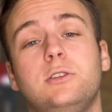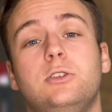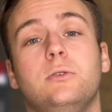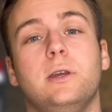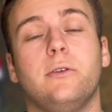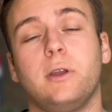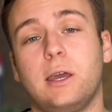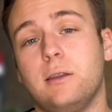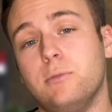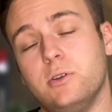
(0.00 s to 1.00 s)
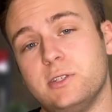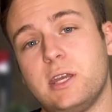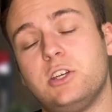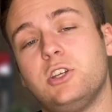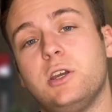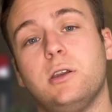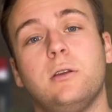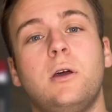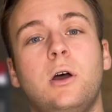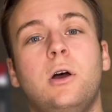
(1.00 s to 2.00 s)
to either get an immunization
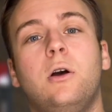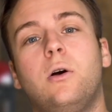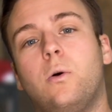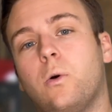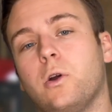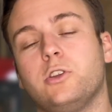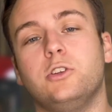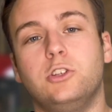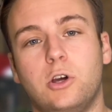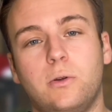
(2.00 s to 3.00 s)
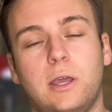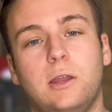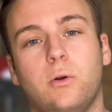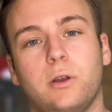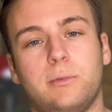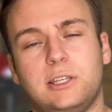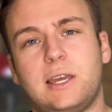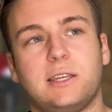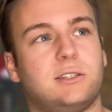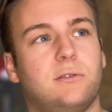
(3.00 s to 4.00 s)
or to donate or to be
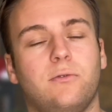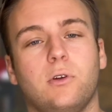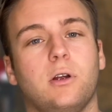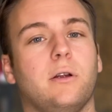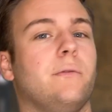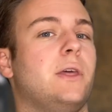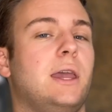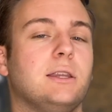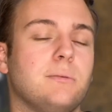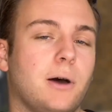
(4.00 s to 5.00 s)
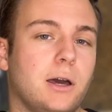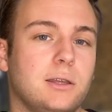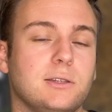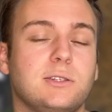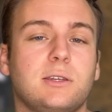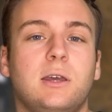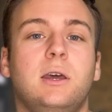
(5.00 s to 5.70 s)
tested for the antibodies,